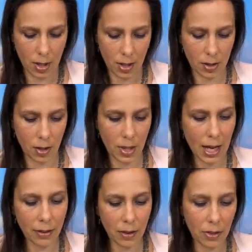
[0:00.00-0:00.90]
So the
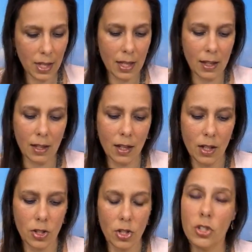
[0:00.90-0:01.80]
other thing
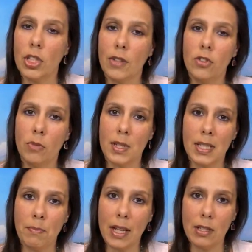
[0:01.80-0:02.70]
to shift your
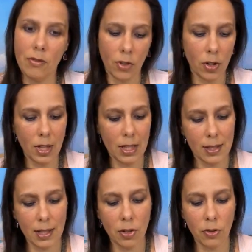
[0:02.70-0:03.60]
perspective on,
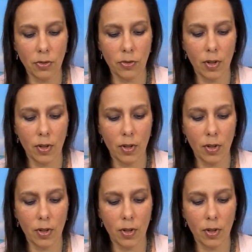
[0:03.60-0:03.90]
instead of